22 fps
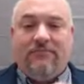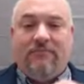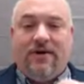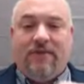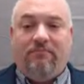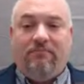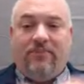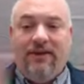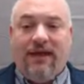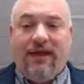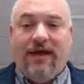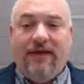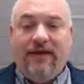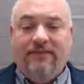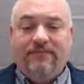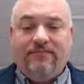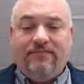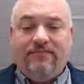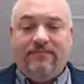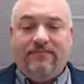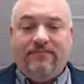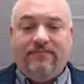pump blood
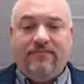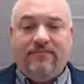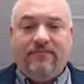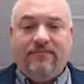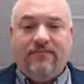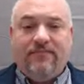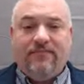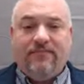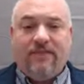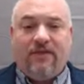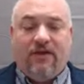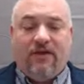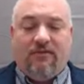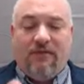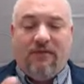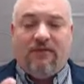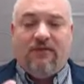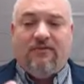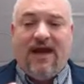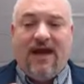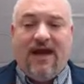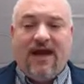
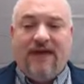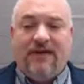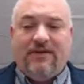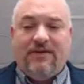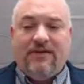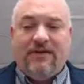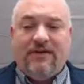around your body.